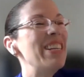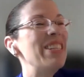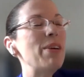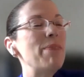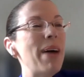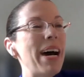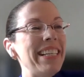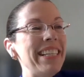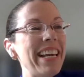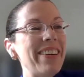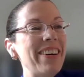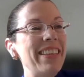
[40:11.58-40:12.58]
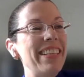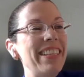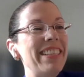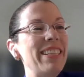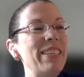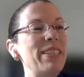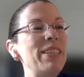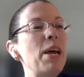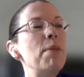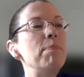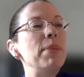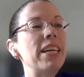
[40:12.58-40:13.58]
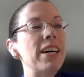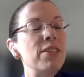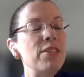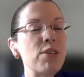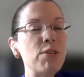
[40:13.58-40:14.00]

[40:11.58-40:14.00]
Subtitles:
So my take on this is, because